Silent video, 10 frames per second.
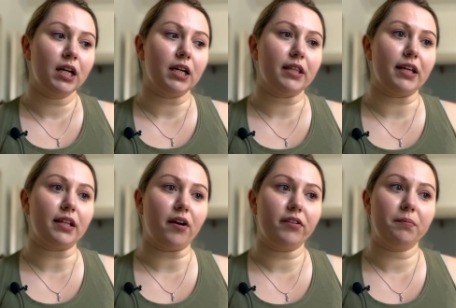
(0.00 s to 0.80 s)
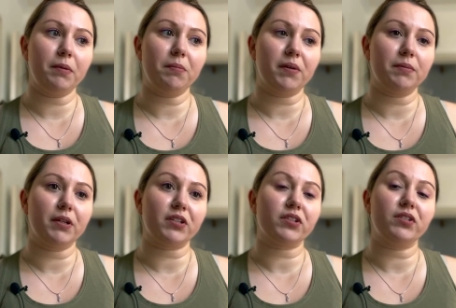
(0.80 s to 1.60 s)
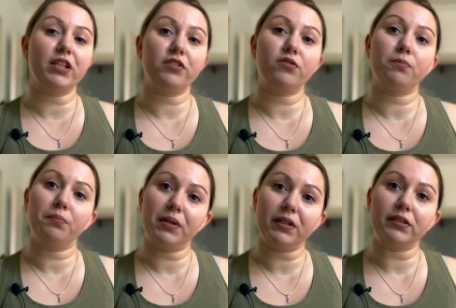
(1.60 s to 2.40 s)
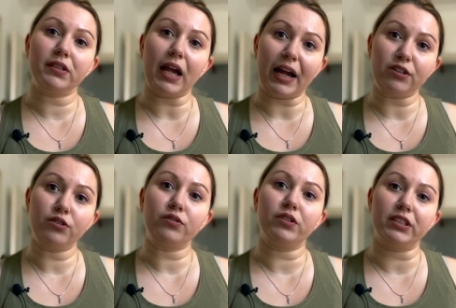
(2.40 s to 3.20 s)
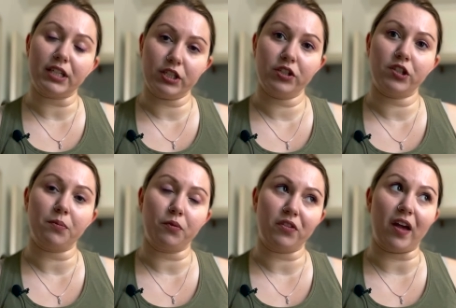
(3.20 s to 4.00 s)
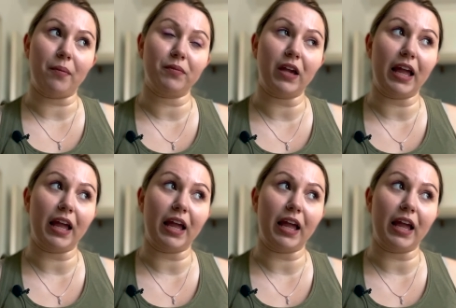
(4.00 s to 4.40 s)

than other people, because you need to build actual relationship with them,